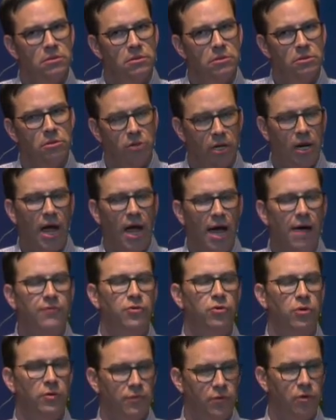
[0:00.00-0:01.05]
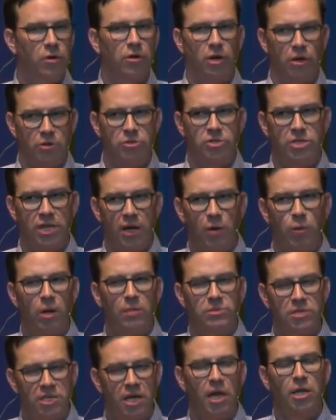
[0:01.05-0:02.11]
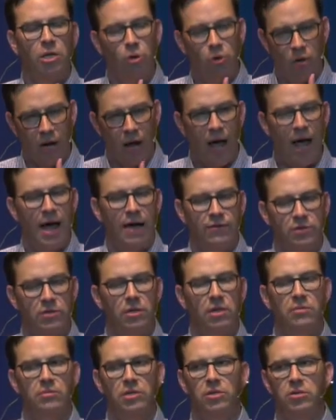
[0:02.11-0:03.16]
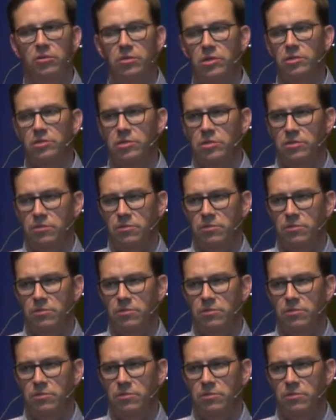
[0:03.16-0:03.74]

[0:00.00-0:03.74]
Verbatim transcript: You're going to have to. If you're going to understand what I'm saying, you're going to have to let me do this,